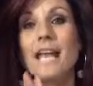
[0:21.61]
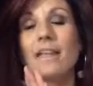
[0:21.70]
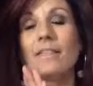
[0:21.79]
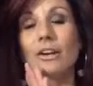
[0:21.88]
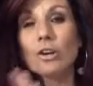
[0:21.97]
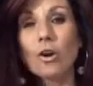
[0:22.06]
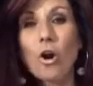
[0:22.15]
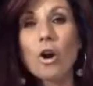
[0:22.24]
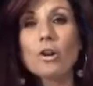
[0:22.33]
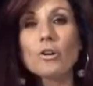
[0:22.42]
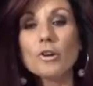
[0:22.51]
there
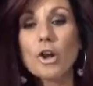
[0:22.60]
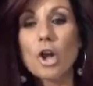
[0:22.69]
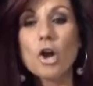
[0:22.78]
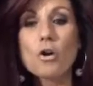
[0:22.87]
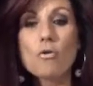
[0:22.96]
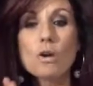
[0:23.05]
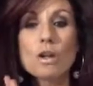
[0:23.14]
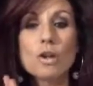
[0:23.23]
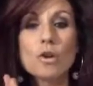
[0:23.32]
are no